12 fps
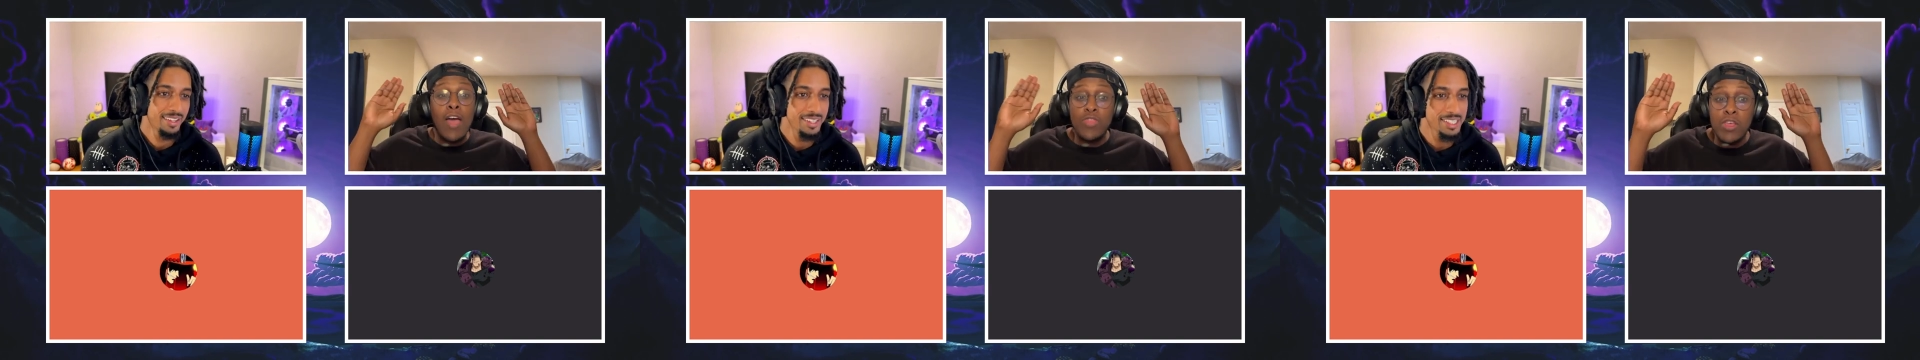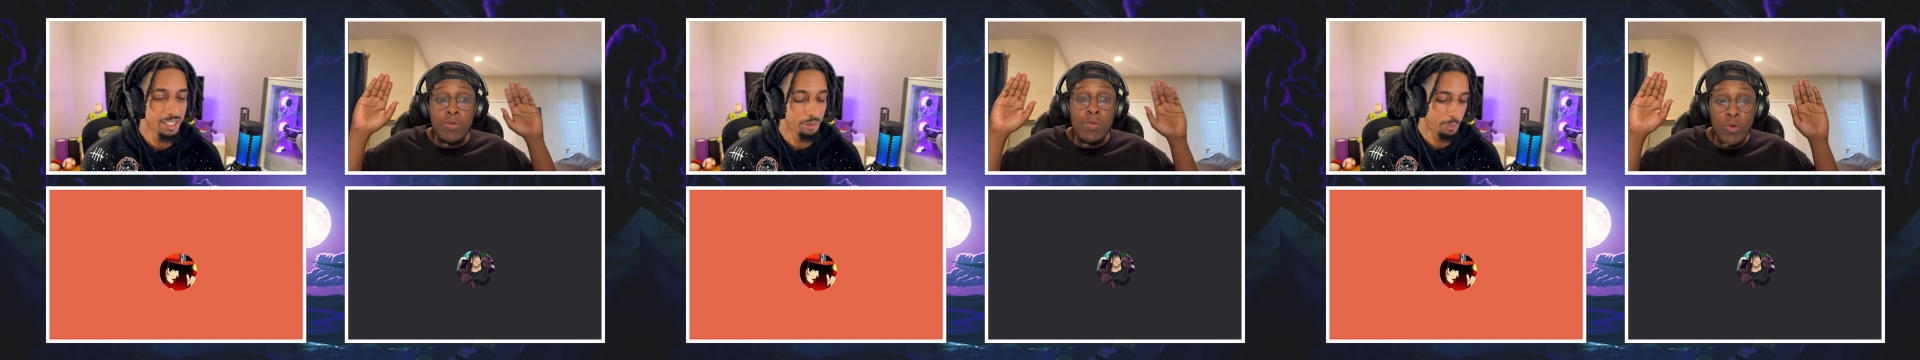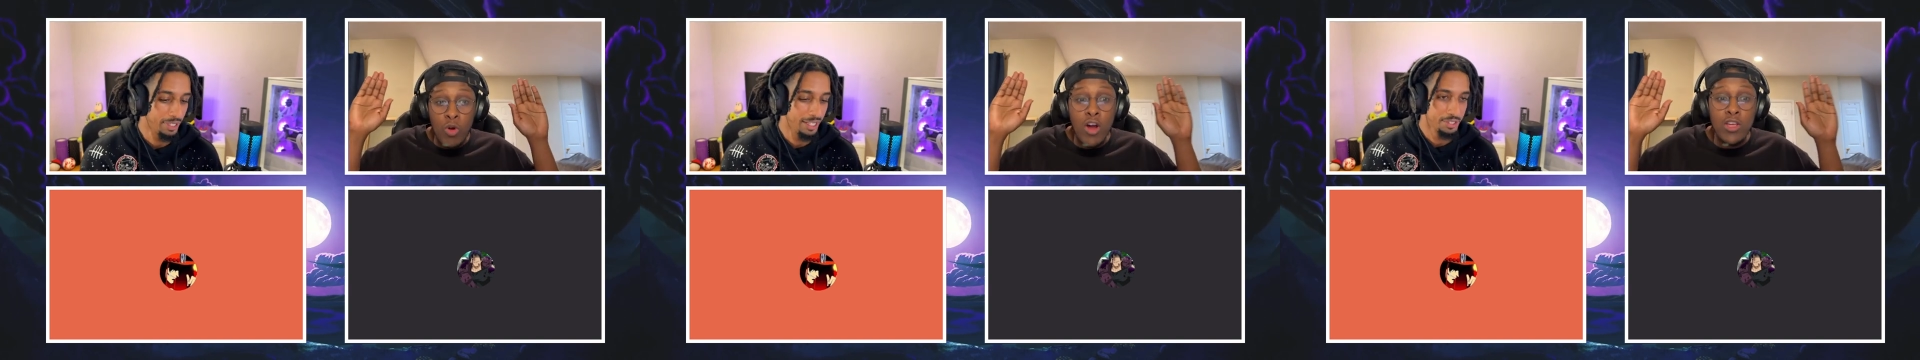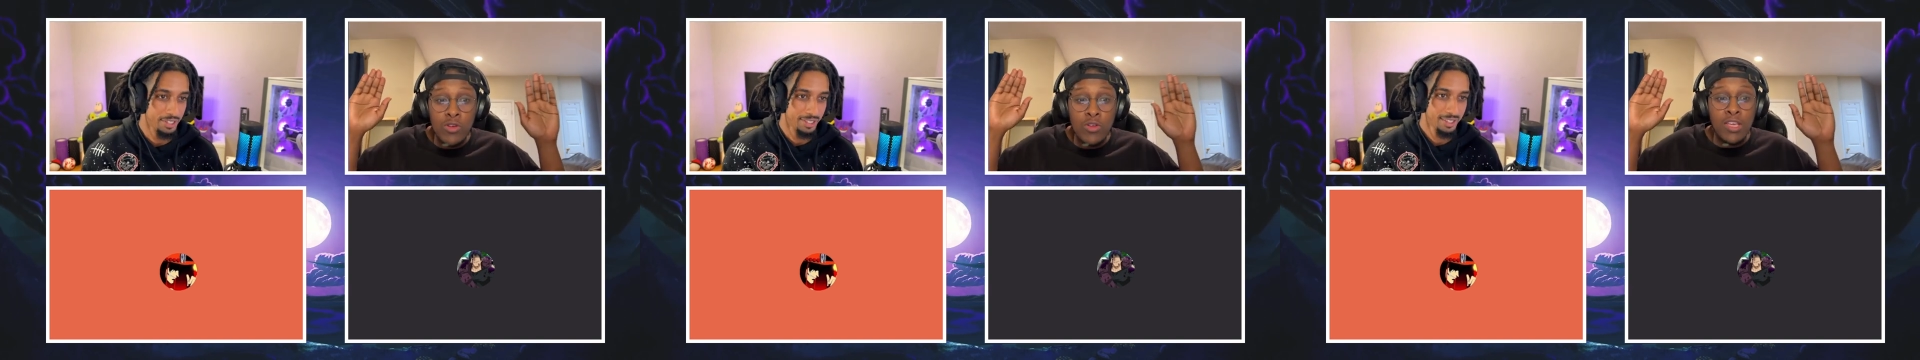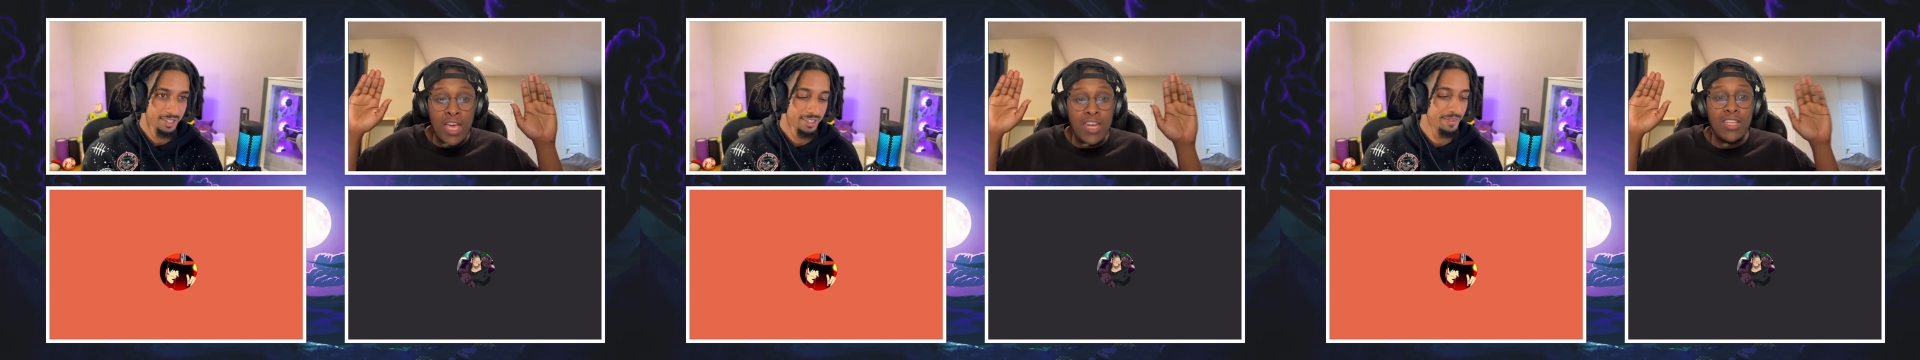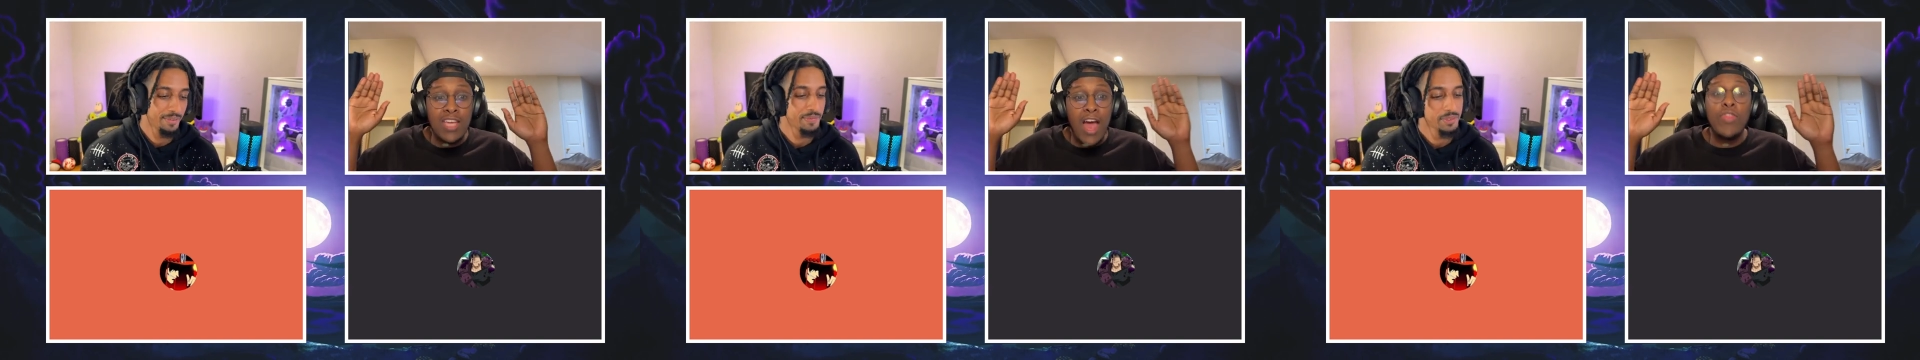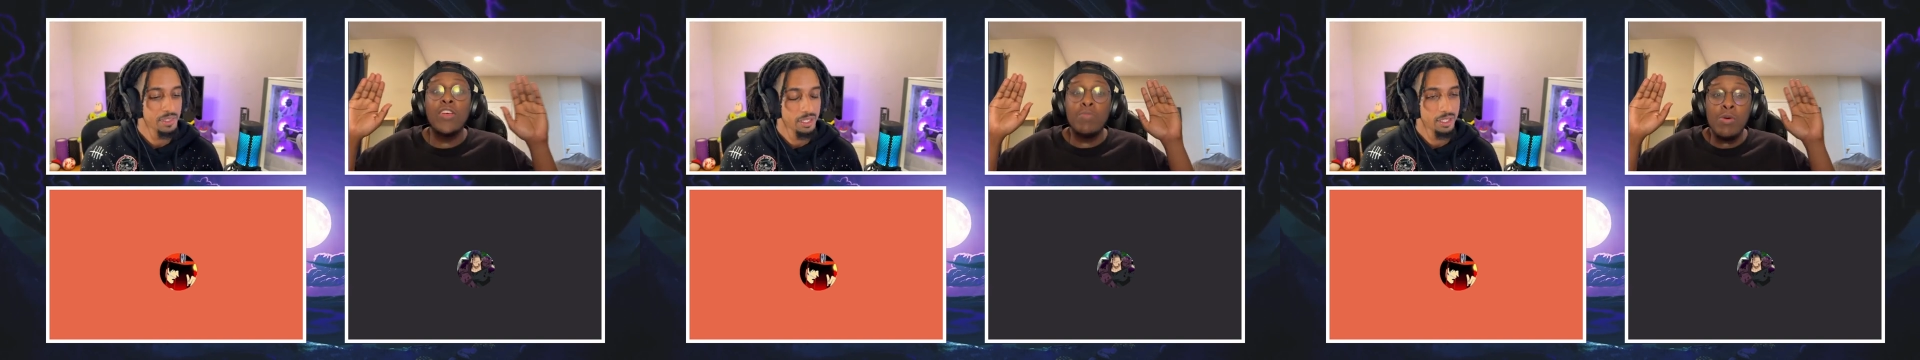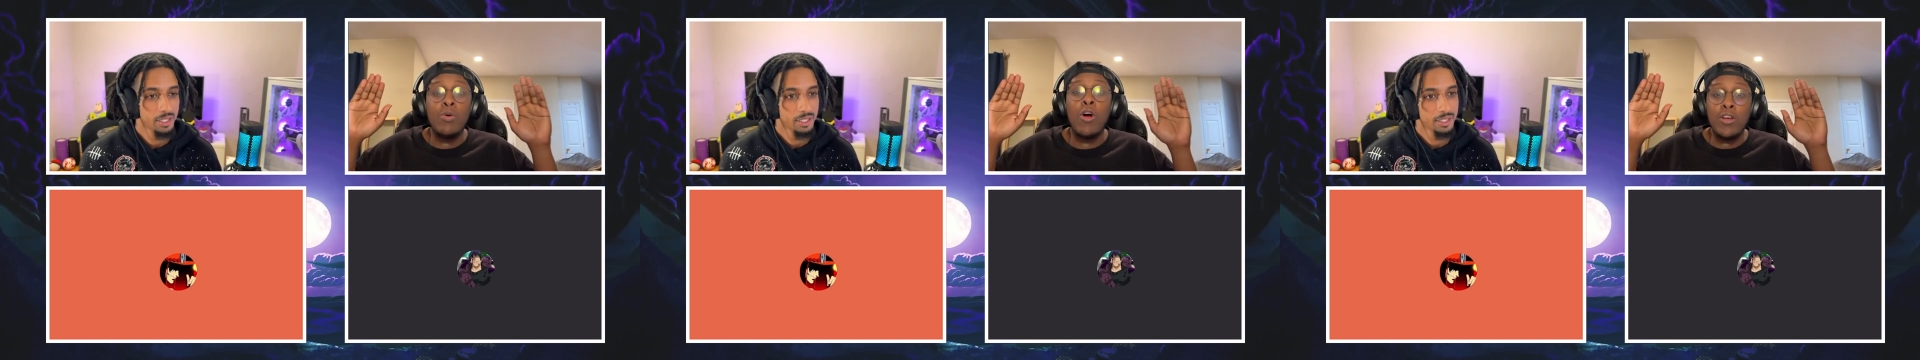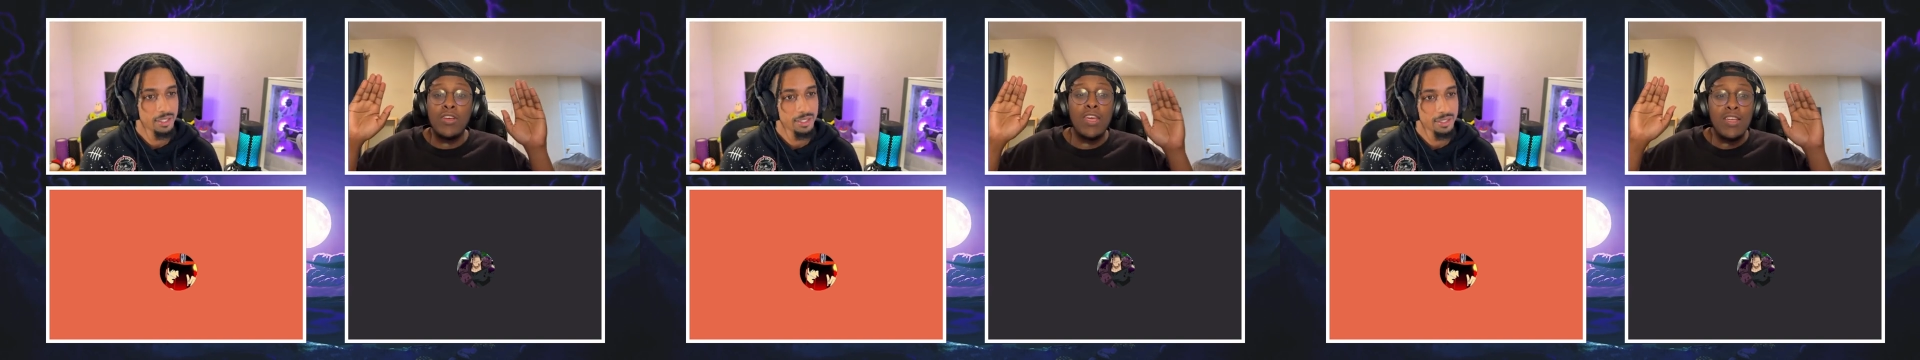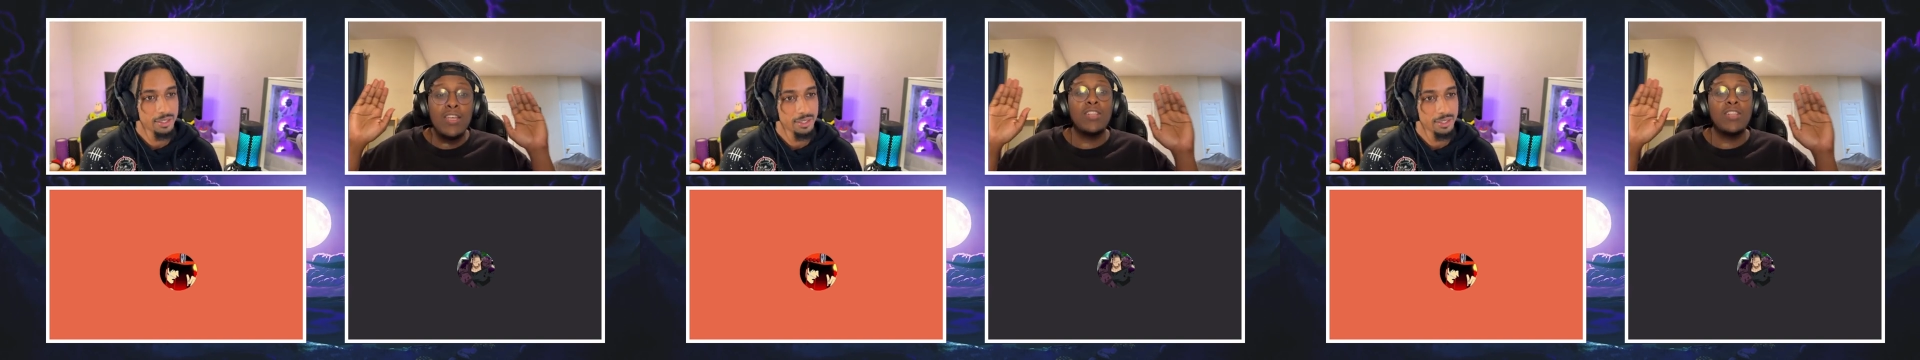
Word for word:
Speaker 1: I, I think legend. people would argue Kenny. I think people would argue